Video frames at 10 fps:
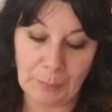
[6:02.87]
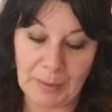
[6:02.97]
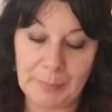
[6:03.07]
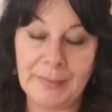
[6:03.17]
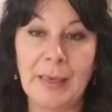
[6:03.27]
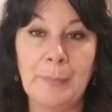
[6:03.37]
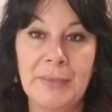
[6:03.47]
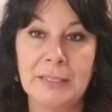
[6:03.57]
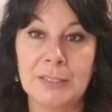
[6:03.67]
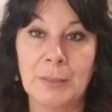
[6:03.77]
maybe that
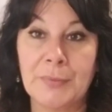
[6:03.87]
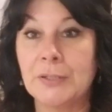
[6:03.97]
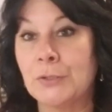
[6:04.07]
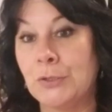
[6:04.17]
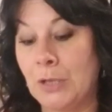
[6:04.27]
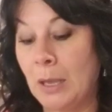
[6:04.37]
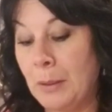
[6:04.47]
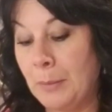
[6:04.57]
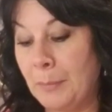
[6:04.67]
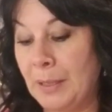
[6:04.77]
means something to you.
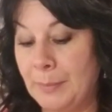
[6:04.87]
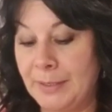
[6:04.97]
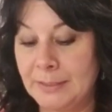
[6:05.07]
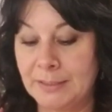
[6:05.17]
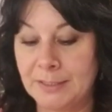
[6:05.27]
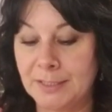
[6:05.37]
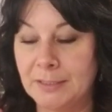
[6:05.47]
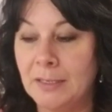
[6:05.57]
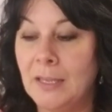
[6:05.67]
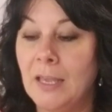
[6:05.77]
Maybe it
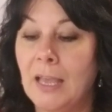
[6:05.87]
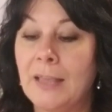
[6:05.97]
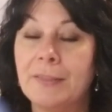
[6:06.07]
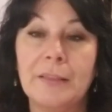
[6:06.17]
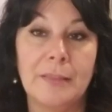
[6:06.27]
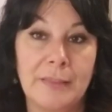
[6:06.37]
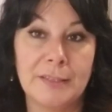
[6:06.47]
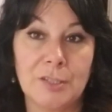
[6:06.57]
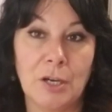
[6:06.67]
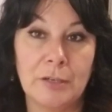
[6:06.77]
doesn't. And then
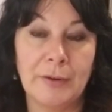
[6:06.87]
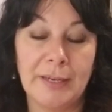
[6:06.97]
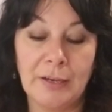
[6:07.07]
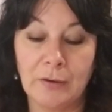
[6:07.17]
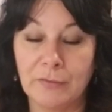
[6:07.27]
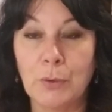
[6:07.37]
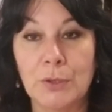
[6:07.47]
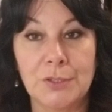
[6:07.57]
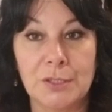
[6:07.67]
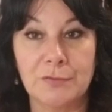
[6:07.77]
this card right here, of
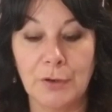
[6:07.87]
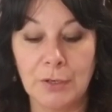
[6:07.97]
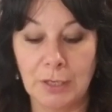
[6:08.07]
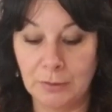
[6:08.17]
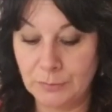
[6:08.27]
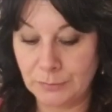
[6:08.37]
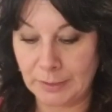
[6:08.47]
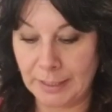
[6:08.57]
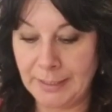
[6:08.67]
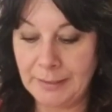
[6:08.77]
course, is Virgo,
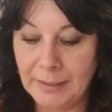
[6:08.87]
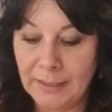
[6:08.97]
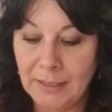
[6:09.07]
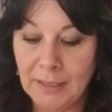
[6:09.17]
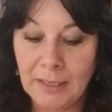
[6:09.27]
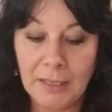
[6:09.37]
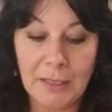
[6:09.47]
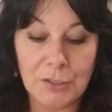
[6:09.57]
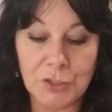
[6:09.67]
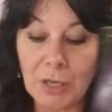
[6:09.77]
right?
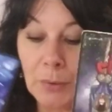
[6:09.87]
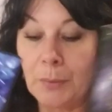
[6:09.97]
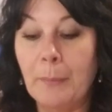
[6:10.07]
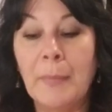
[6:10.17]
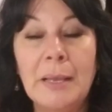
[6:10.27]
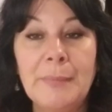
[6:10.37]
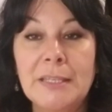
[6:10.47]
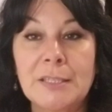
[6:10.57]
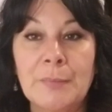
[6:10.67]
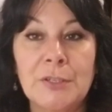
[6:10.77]
So, might mean
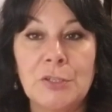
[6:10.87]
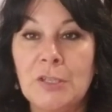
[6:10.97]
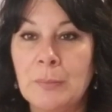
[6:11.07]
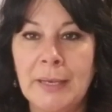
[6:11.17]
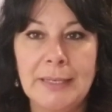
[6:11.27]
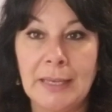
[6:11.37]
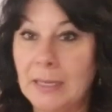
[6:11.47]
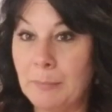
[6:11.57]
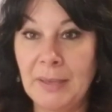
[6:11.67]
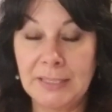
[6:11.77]
something to you, might
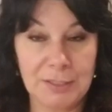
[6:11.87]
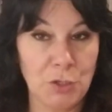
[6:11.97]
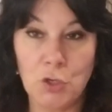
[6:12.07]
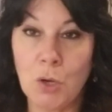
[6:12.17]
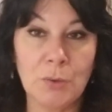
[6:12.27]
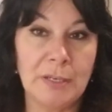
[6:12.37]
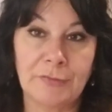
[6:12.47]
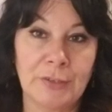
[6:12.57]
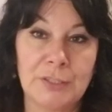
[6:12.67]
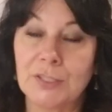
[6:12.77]
not, makes no
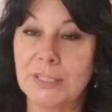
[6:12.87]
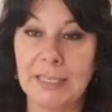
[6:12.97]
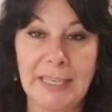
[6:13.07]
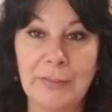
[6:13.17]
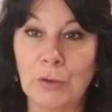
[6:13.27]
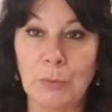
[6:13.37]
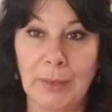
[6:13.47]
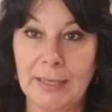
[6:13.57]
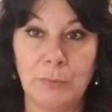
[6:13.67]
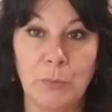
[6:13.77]
difference either
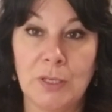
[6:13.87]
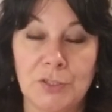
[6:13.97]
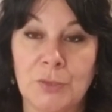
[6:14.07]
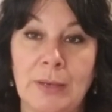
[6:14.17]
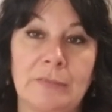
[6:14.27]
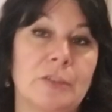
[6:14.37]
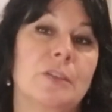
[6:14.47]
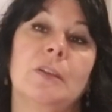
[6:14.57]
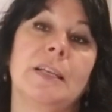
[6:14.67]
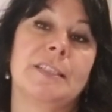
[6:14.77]
way
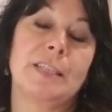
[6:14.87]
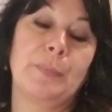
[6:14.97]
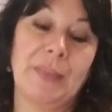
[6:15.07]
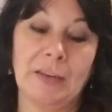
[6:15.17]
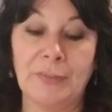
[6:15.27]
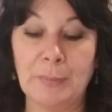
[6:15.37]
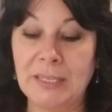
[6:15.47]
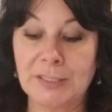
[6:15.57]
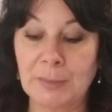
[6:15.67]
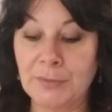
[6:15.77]
whatsoever, except that if it
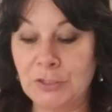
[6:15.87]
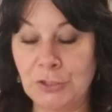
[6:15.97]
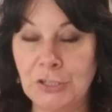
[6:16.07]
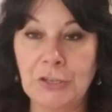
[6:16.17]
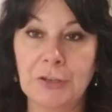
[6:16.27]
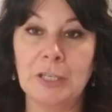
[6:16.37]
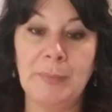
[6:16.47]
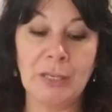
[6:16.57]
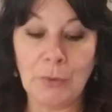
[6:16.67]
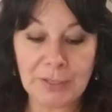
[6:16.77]
means something to you, you're going to
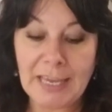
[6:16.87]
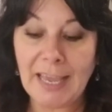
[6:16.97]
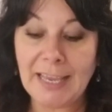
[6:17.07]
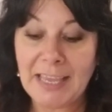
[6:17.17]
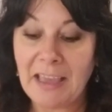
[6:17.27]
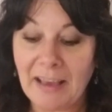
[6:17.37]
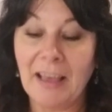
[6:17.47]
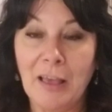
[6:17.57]
be going, yeah, yeah,